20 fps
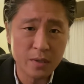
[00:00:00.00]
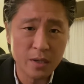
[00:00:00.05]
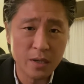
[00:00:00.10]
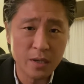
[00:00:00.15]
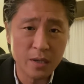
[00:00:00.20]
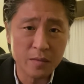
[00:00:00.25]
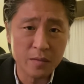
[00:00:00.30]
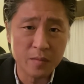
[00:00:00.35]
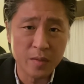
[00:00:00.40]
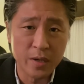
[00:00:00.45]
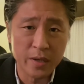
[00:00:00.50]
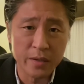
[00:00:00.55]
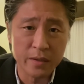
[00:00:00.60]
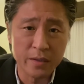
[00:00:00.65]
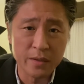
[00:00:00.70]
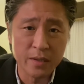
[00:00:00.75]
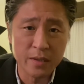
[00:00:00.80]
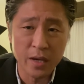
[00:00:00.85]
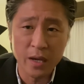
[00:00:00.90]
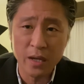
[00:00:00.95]
my
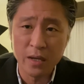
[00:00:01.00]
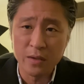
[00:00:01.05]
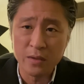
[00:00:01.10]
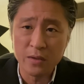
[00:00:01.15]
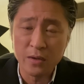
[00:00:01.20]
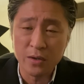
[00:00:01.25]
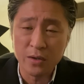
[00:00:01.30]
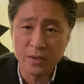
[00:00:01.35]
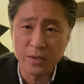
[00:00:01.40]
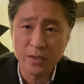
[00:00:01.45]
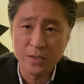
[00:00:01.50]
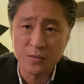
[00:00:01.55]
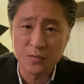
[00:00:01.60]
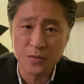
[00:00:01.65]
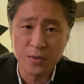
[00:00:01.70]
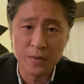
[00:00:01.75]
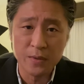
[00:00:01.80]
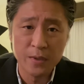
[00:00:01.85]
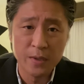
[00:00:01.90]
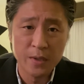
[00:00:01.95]
gain on this
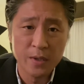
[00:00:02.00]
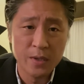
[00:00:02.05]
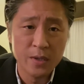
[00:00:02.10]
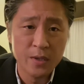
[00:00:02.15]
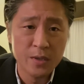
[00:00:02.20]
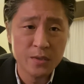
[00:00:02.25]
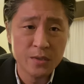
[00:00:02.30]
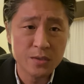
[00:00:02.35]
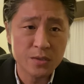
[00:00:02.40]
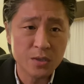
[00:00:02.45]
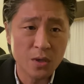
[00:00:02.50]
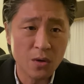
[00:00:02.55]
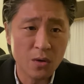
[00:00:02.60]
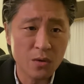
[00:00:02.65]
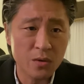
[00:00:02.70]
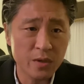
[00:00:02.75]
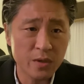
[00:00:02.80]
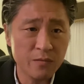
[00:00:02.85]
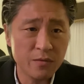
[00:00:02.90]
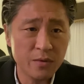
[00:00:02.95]
one. So
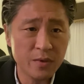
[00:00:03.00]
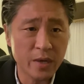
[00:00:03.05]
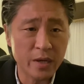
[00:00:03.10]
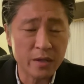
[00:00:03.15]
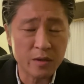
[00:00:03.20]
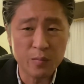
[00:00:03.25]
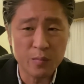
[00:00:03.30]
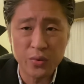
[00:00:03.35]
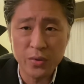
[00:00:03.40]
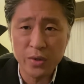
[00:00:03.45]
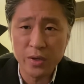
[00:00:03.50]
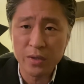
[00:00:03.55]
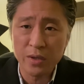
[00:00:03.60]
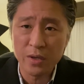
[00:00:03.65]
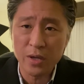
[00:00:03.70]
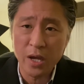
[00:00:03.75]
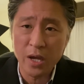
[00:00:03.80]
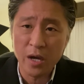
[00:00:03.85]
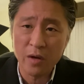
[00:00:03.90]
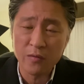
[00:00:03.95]
even like putting
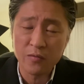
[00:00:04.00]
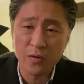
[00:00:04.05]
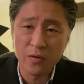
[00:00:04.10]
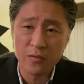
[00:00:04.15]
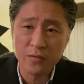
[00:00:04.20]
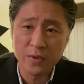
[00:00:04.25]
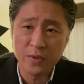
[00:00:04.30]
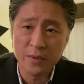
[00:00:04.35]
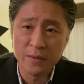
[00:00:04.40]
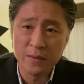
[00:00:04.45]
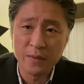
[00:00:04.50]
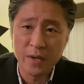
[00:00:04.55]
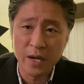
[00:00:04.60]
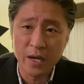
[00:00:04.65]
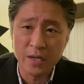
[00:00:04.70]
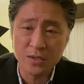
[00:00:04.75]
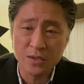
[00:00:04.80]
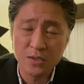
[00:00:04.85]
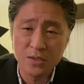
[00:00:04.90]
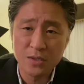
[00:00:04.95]
the half of it, I
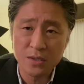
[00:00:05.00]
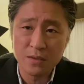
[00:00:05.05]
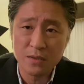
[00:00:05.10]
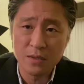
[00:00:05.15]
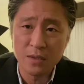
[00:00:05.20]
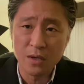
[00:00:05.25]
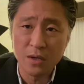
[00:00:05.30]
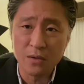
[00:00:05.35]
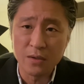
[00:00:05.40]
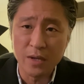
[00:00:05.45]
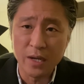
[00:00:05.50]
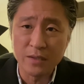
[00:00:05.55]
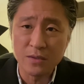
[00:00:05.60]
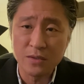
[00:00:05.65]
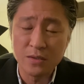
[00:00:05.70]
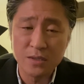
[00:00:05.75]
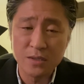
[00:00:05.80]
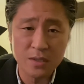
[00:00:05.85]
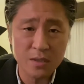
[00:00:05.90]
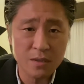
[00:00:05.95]

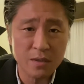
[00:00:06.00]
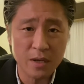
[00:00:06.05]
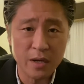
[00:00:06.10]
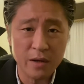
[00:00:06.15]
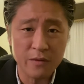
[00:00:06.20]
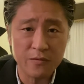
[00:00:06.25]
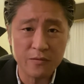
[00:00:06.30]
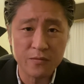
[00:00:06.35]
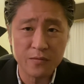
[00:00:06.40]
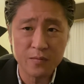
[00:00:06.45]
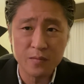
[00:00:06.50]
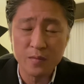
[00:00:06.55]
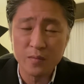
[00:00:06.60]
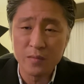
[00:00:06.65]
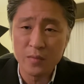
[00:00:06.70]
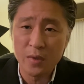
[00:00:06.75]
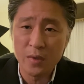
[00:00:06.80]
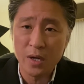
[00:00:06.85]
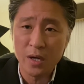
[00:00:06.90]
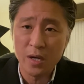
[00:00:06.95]
still have
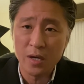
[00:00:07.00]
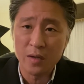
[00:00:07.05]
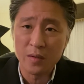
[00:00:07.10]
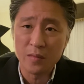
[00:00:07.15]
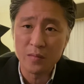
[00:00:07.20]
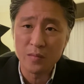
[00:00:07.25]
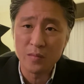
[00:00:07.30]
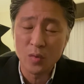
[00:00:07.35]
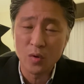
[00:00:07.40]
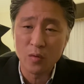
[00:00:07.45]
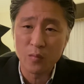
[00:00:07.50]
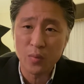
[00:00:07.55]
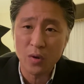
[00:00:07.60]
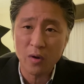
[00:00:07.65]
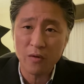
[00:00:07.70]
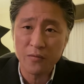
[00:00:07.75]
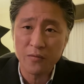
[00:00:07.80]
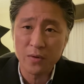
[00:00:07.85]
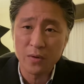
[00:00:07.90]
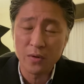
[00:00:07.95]
more
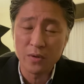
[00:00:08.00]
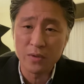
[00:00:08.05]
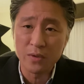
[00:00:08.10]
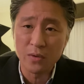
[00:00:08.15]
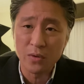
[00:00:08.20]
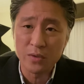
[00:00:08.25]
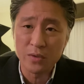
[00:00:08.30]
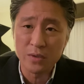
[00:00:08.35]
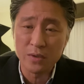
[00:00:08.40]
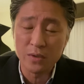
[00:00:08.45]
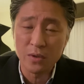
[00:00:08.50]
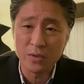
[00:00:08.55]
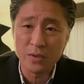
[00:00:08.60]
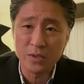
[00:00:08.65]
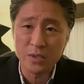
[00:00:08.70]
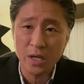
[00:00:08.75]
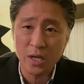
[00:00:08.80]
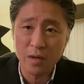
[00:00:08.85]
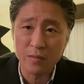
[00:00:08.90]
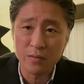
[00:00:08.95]
profit on the
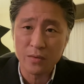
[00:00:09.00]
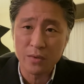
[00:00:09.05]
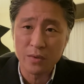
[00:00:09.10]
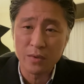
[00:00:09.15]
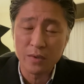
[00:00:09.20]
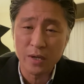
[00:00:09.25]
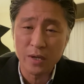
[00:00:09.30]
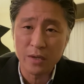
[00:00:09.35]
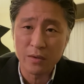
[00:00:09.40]
table. I